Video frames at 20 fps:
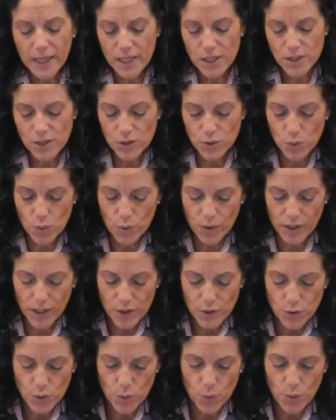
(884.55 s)
into
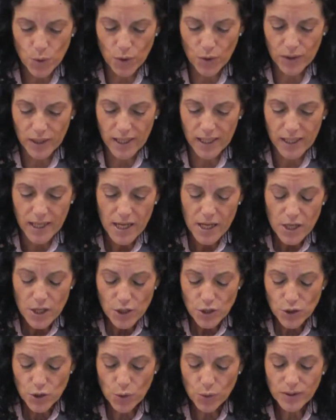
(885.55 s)
into working
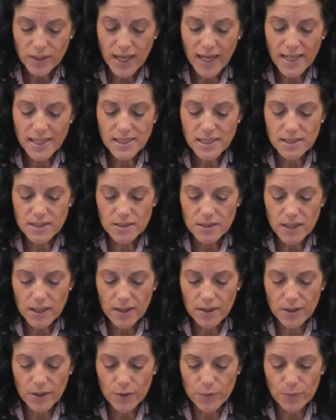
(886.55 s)
so that
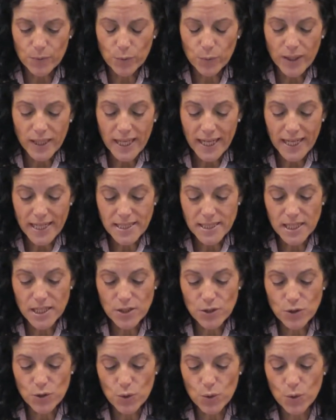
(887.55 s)
uh,
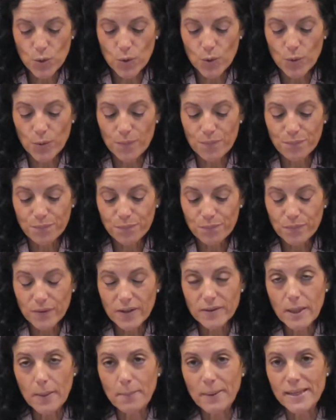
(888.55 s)
related to
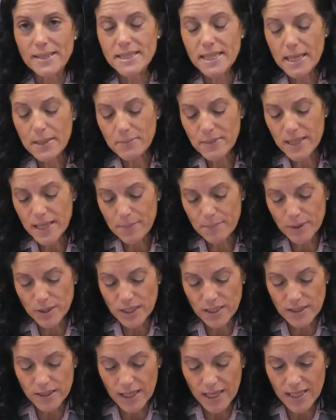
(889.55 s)
the pandemic but
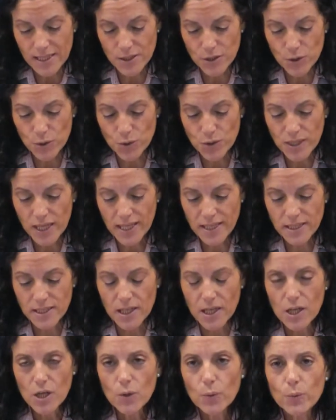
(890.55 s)
uh, as you said
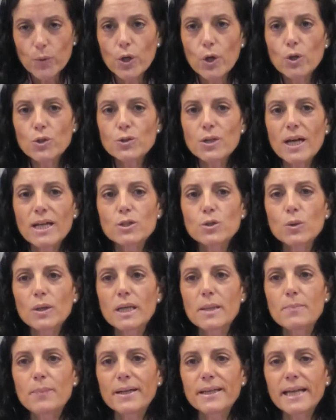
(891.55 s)
we also had to
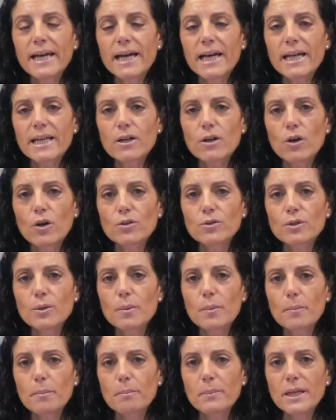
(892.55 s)
keep an eye on
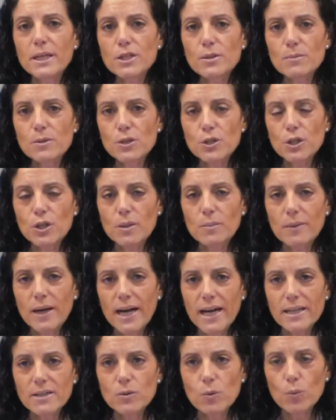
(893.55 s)
the medium term
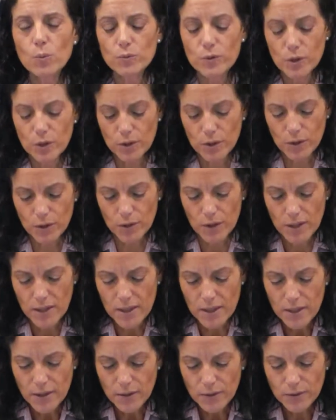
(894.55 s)
and the
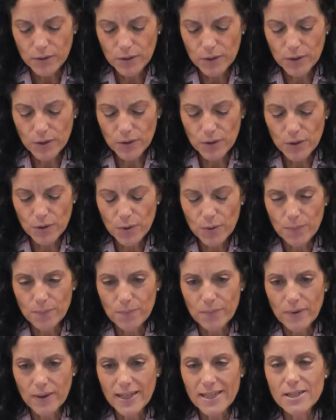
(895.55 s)

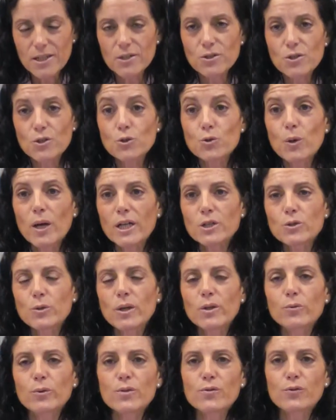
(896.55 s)
the structural
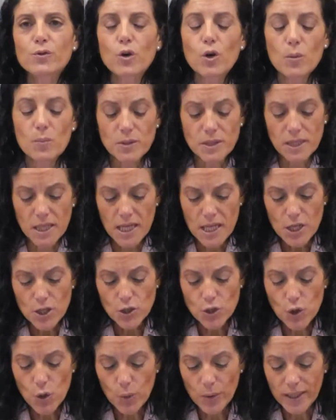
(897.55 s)
reforms.
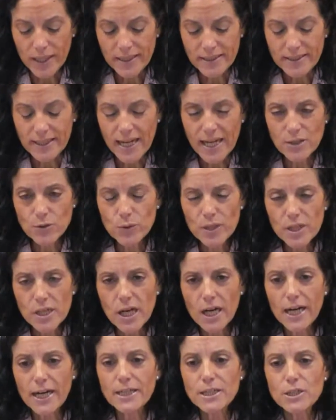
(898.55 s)
So in that
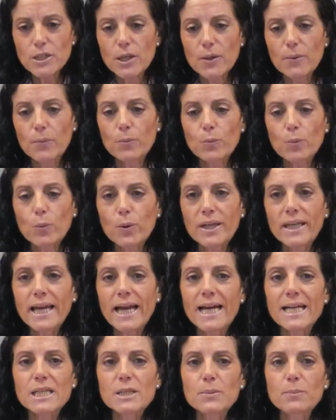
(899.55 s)
regard, we
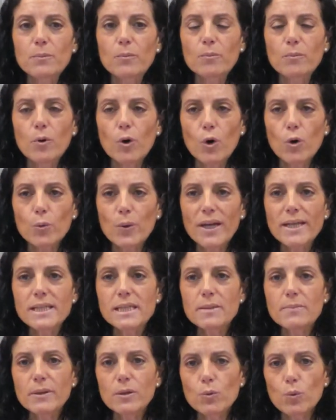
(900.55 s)
had already
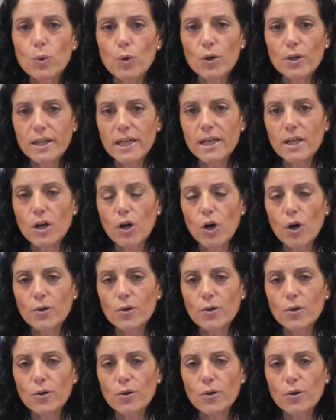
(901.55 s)
been working